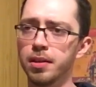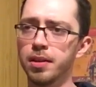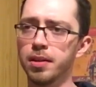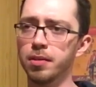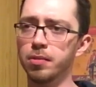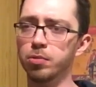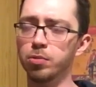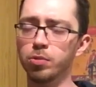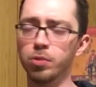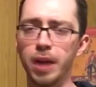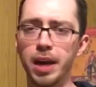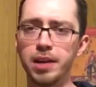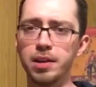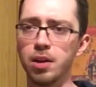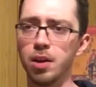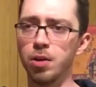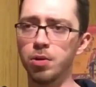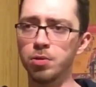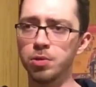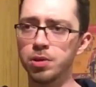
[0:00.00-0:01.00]
uh,
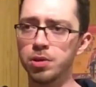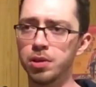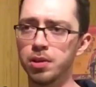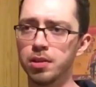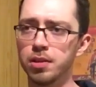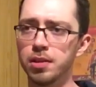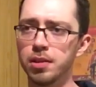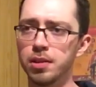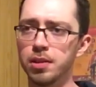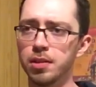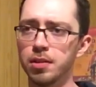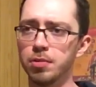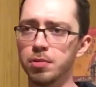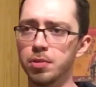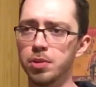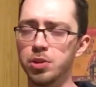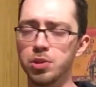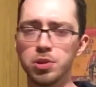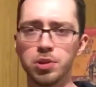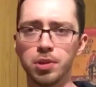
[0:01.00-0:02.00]
Red Coat, uh,
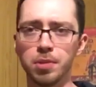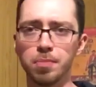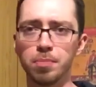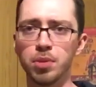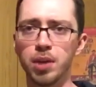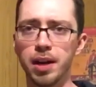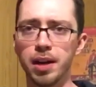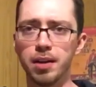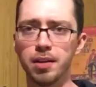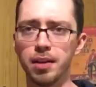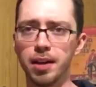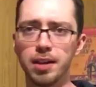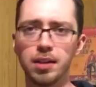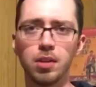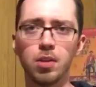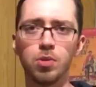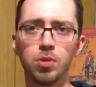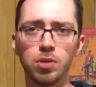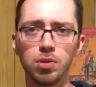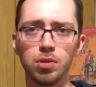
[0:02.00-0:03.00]
which is a, a
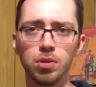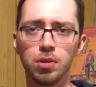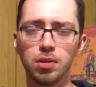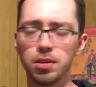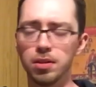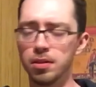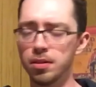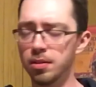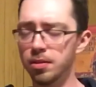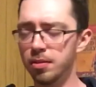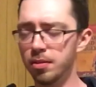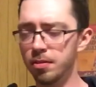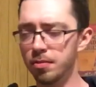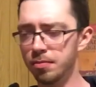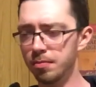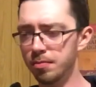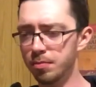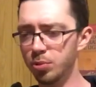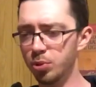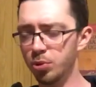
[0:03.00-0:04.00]
local
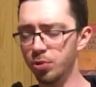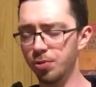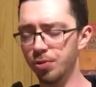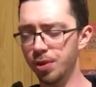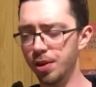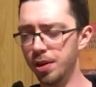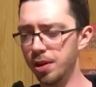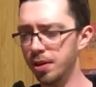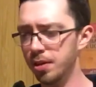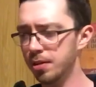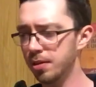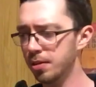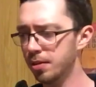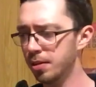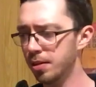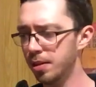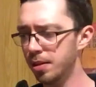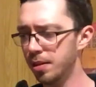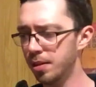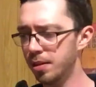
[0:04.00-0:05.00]
brewery,
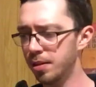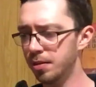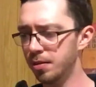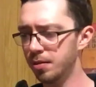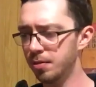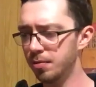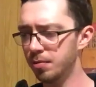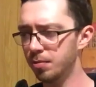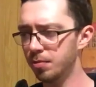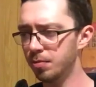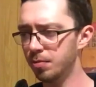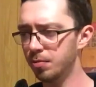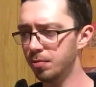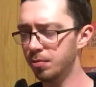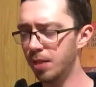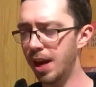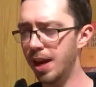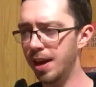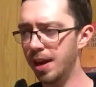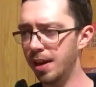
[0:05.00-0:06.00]
uh,
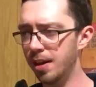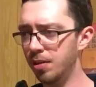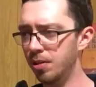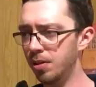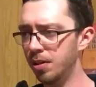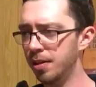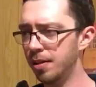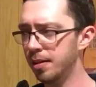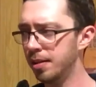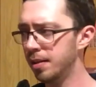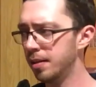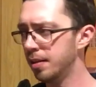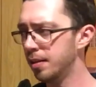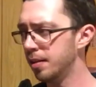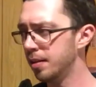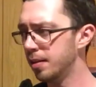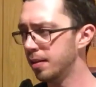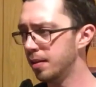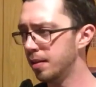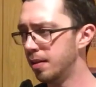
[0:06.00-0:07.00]
red ale.
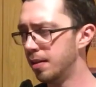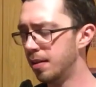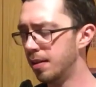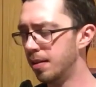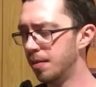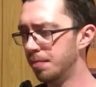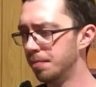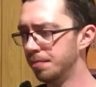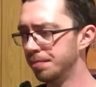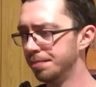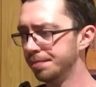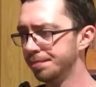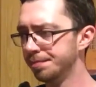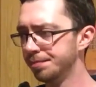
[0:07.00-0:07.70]
Um,